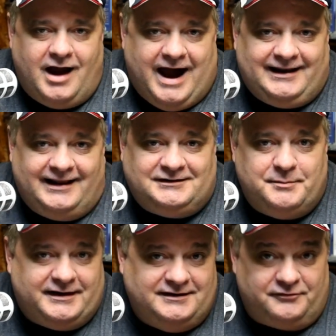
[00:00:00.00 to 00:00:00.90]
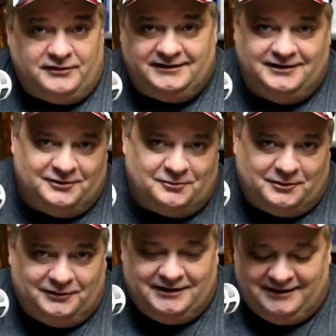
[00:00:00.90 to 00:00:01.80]
I'd like to make a difference in this
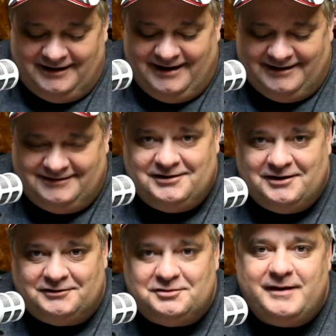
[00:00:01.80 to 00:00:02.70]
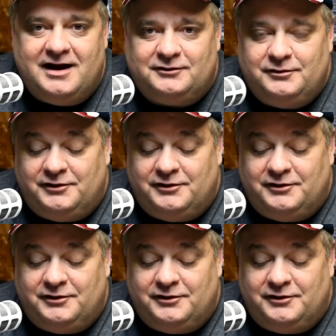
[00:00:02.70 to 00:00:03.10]
world. And, and uh, to be honest